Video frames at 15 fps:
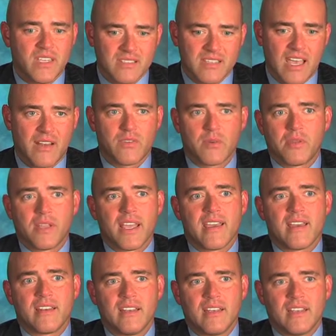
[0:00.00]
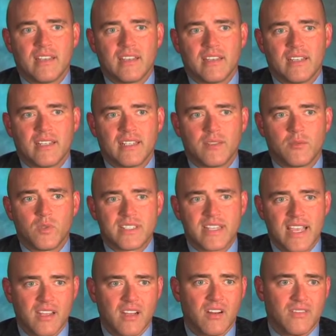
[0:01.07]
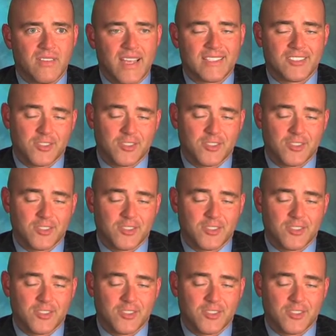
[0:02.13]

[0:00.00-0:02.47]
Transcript: This kind of a plan would take care of that.